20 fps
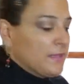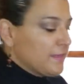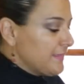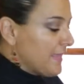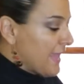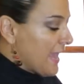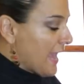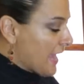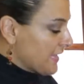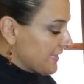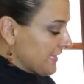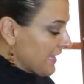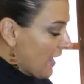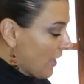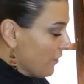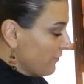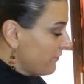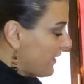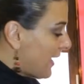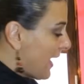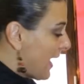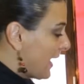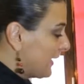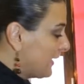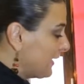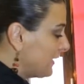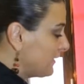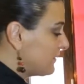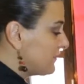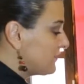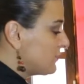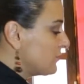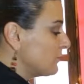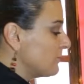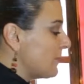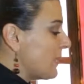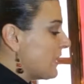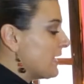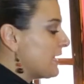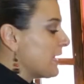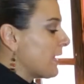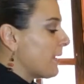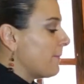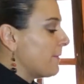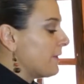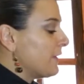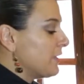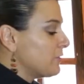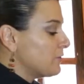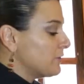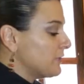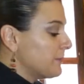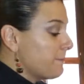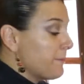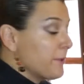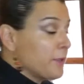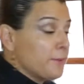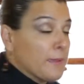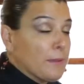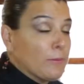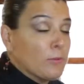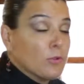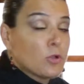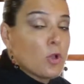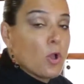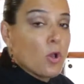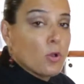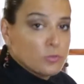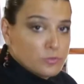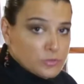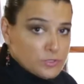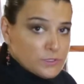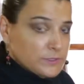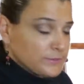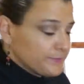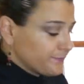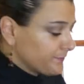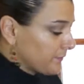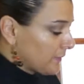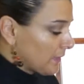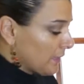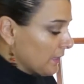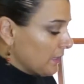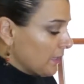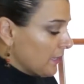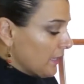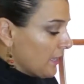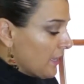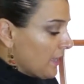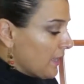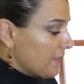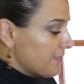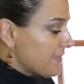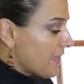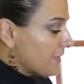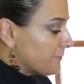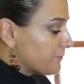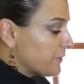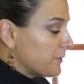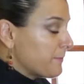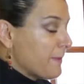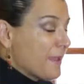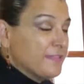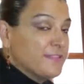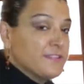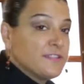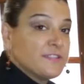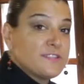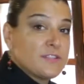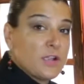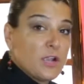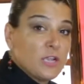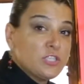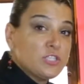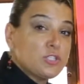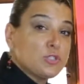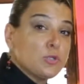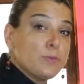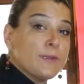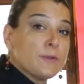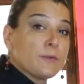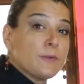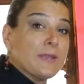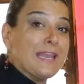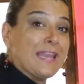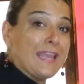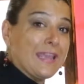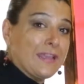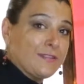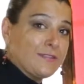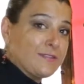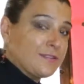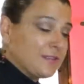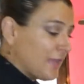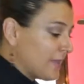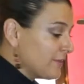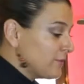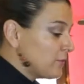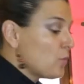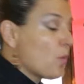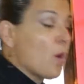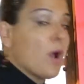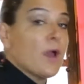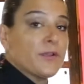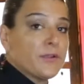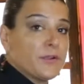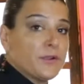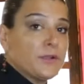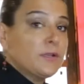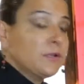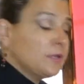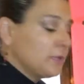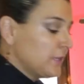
The idea of that is to make a very good impermeable coat that prevents the starch to be released and the water